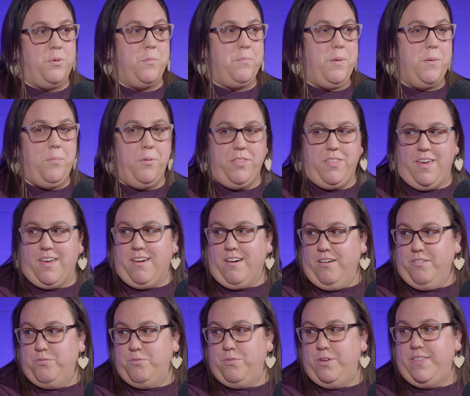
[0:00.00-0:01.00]
what people think
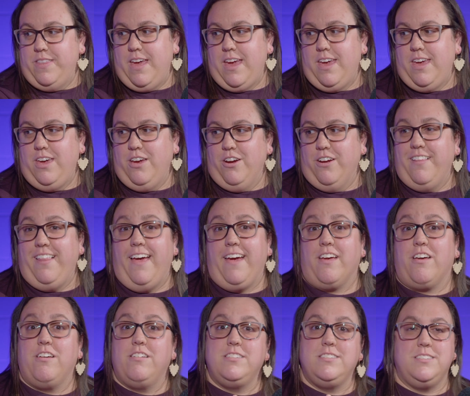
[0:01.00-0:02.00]
of when they hear
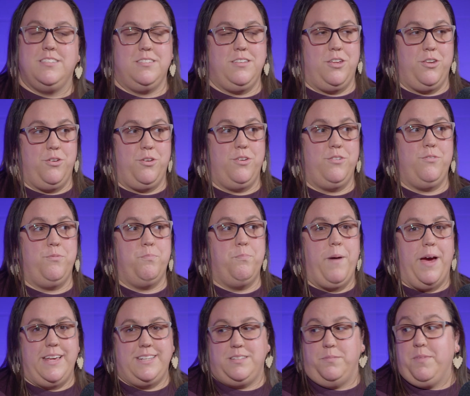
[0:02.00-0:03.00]
like you know, you
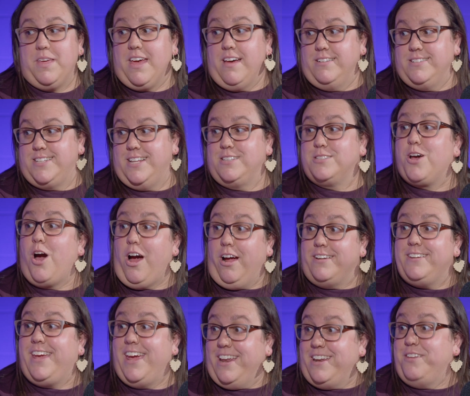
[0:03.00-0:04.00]
buy something else that's
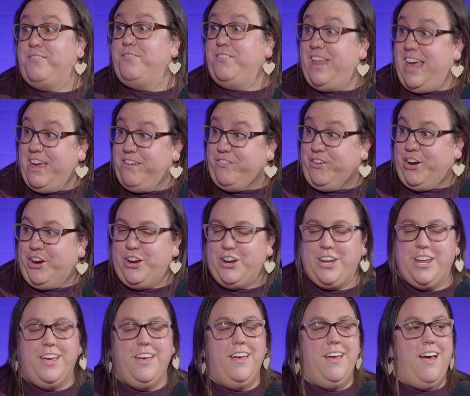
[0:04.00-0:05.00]
cotton candy
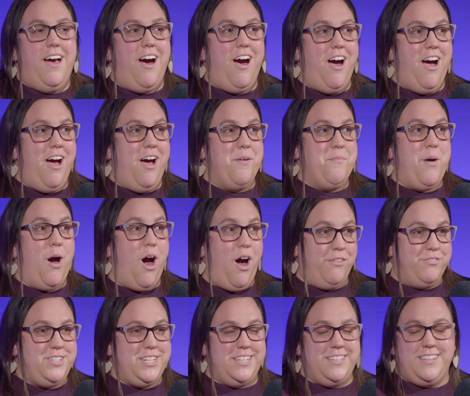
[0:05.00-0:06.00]
flavored, yeah. um,
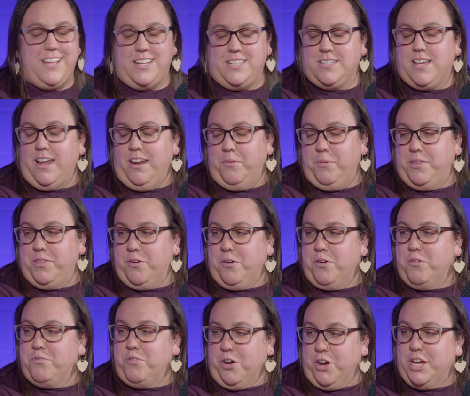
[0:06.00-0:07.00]
often that's kind of what they're
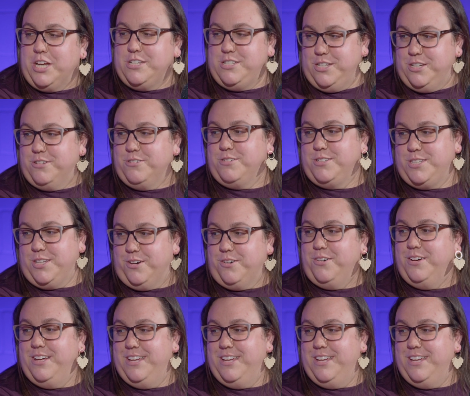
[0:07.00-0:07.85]
referring to. So,